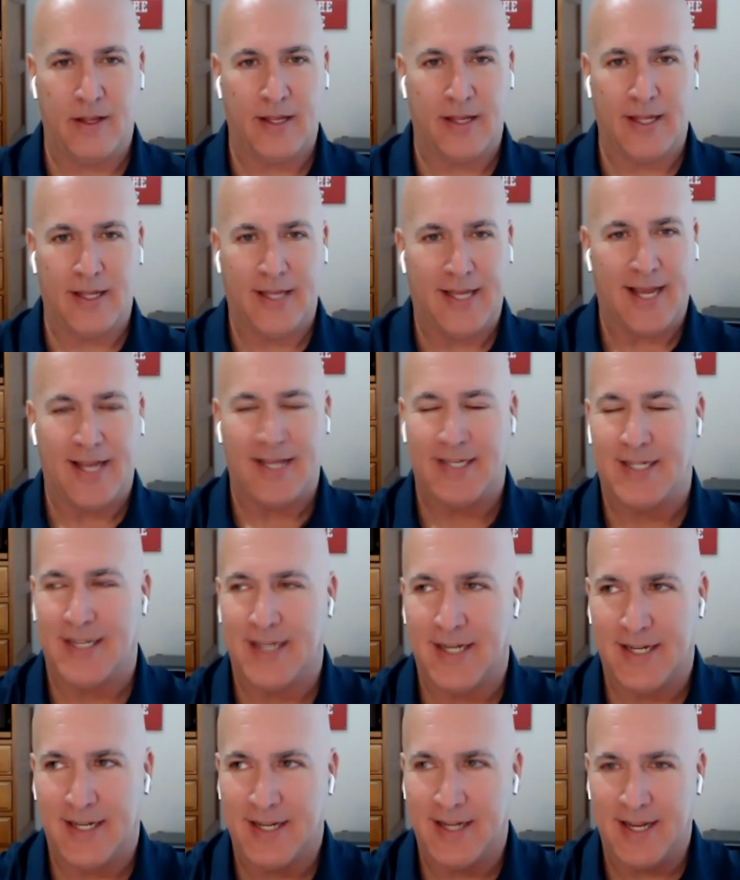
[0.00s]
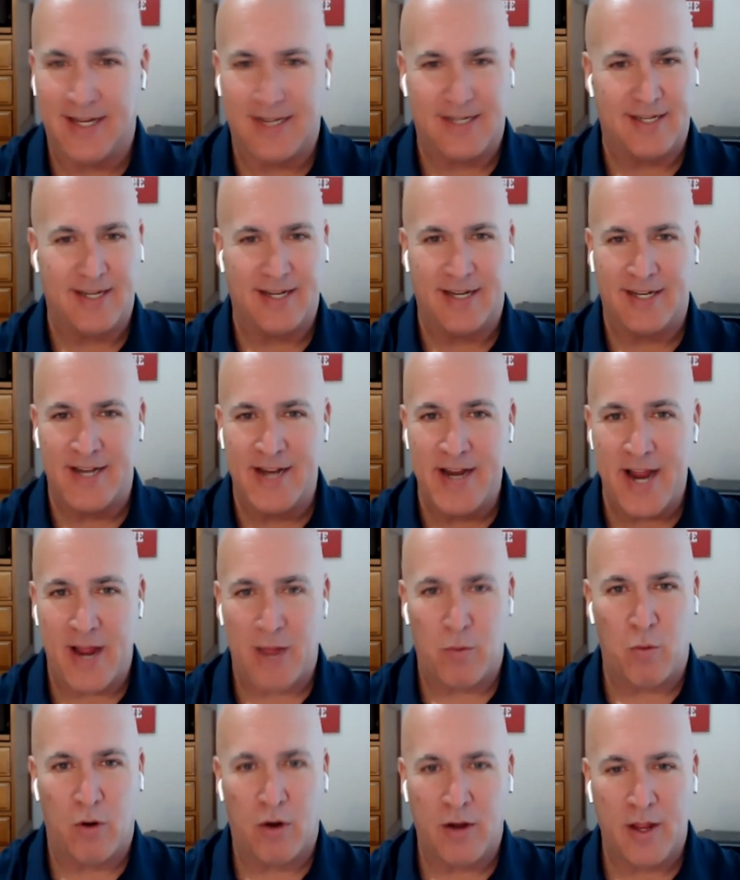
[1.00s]
you guys, it's, it's
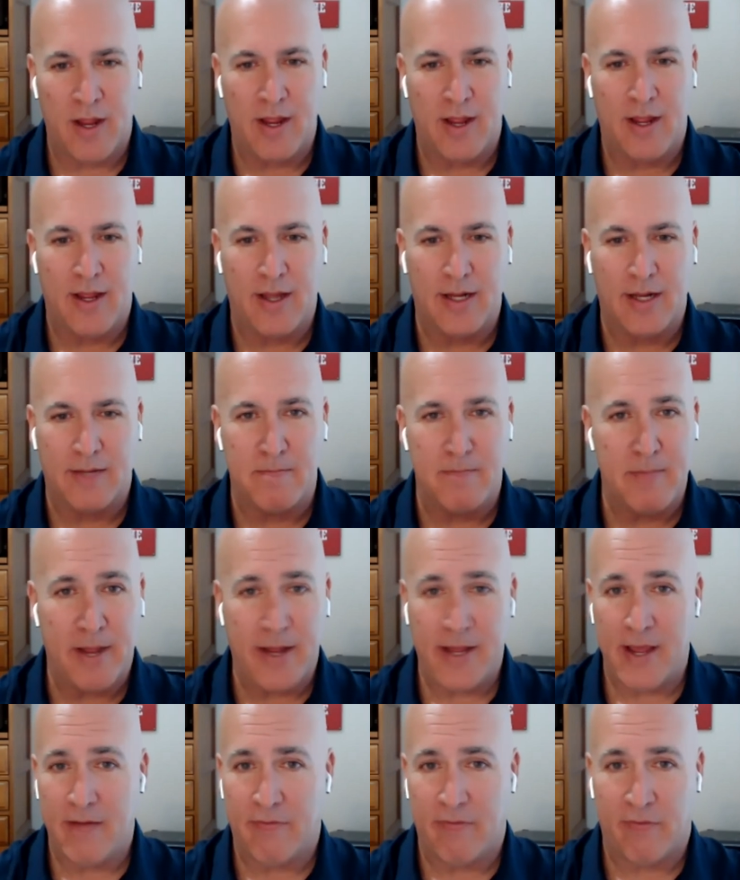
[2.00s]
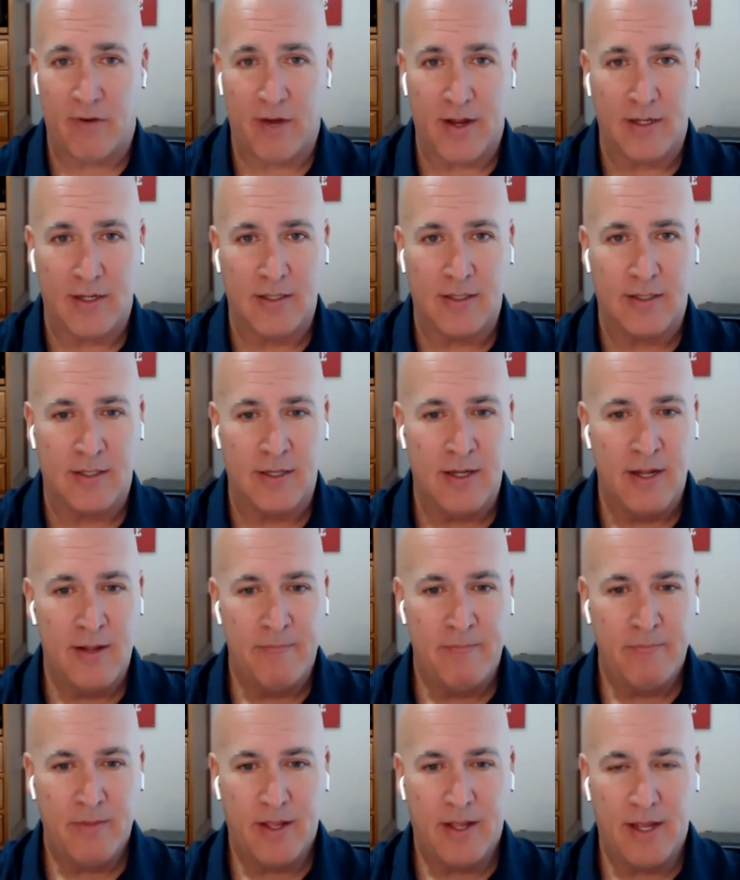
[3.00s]
networking, it's making friends,
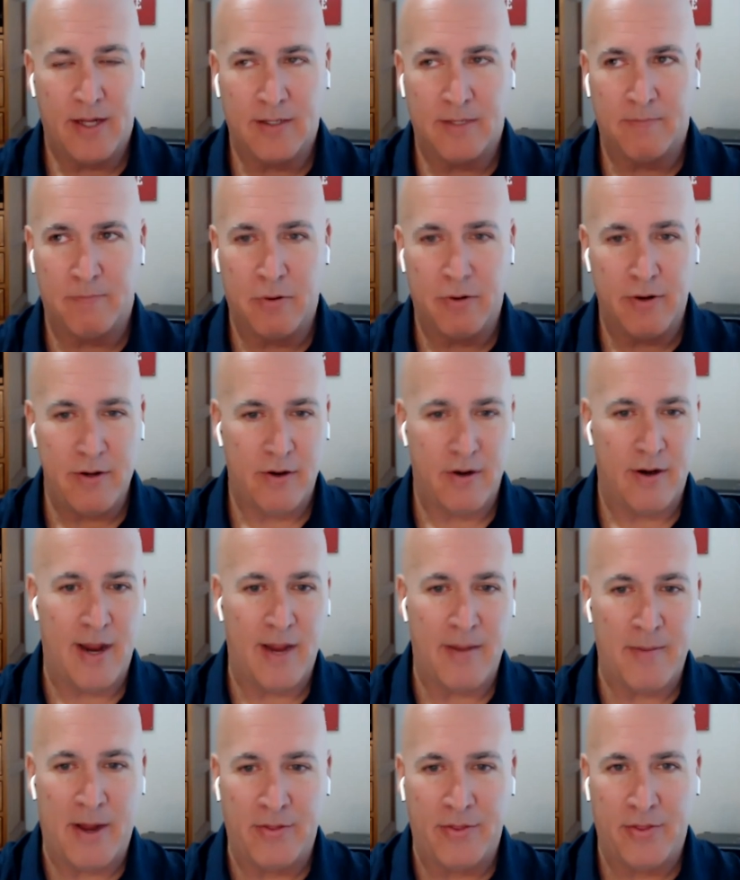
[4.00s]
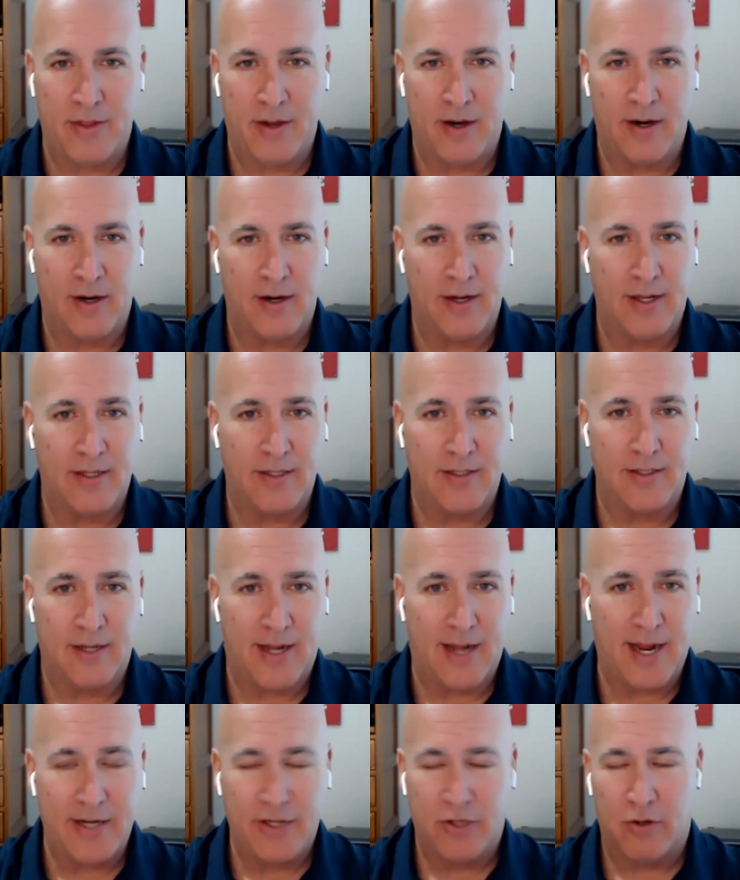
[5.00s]
it's putting your name out there. It's,
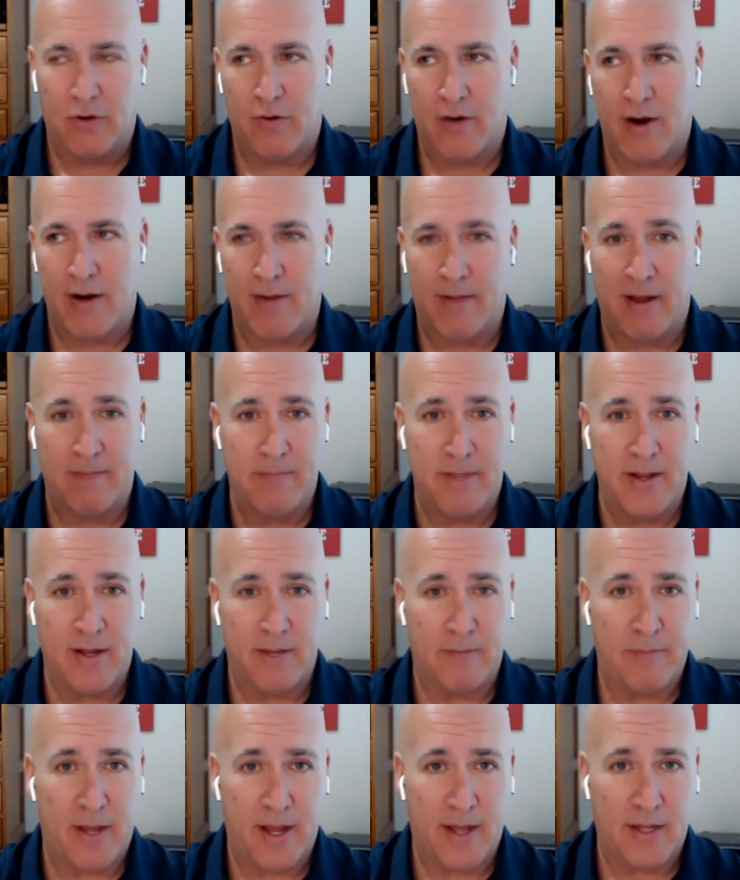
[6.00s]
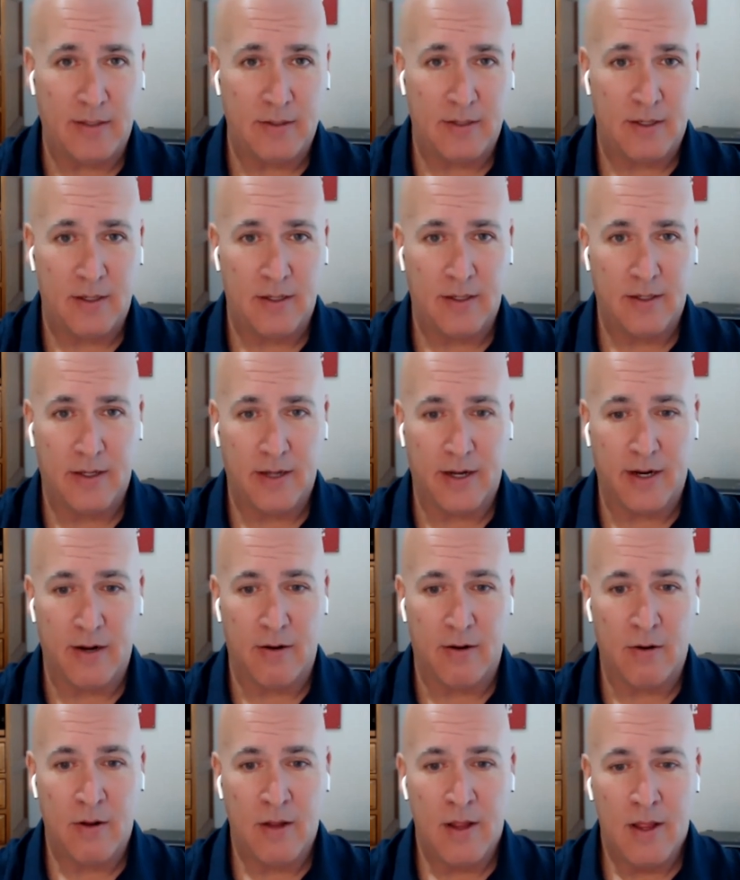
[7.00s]
I joke around about being a pest, you
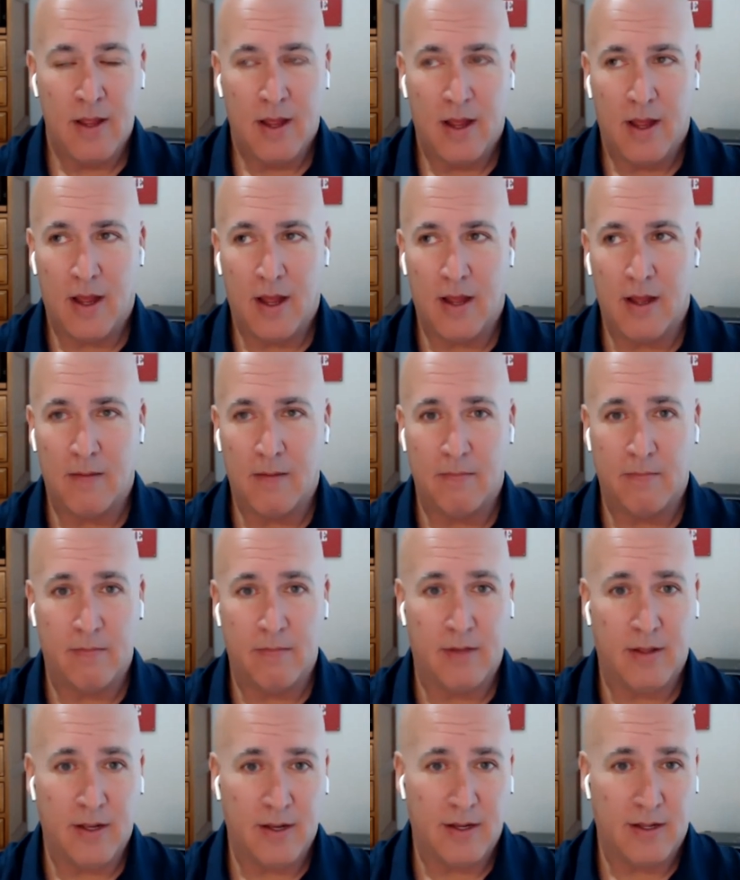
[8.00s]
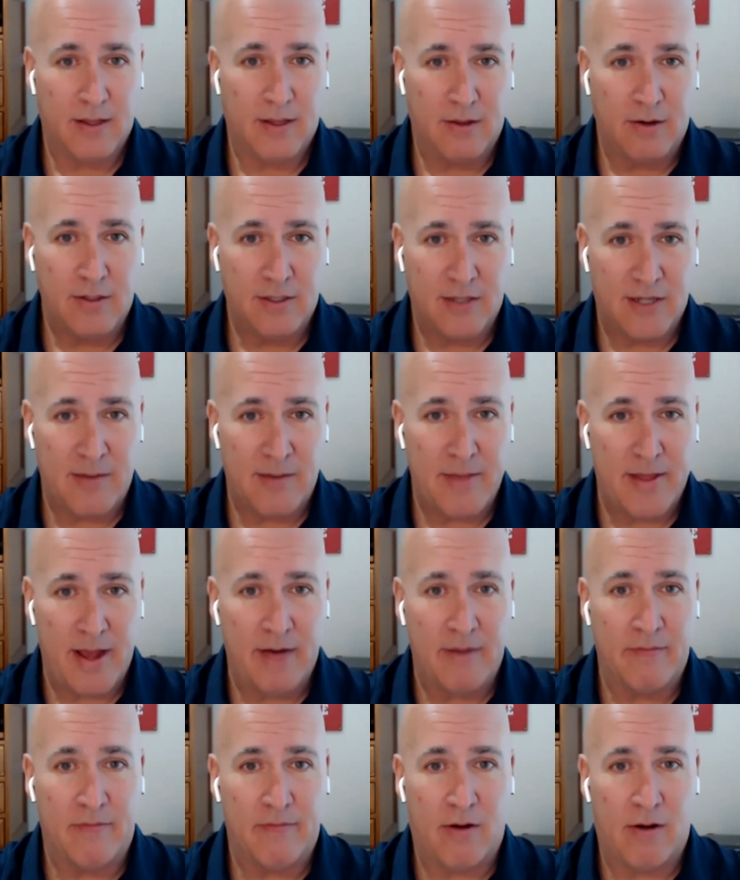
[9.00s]
know, um, it, there's some of
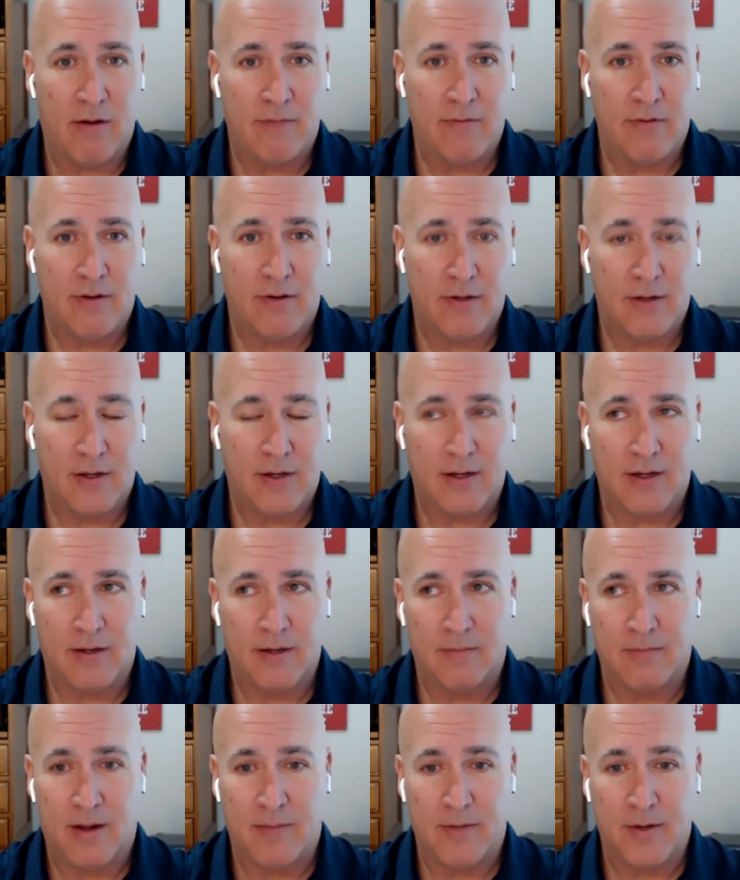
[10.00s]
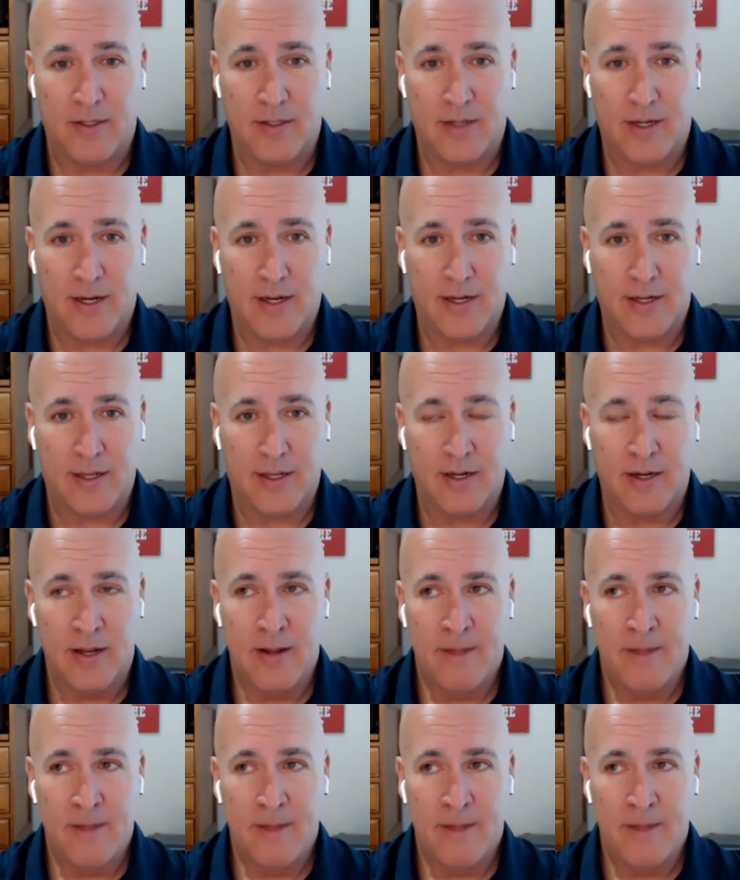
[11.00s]
that involved. Um, I'm going to say that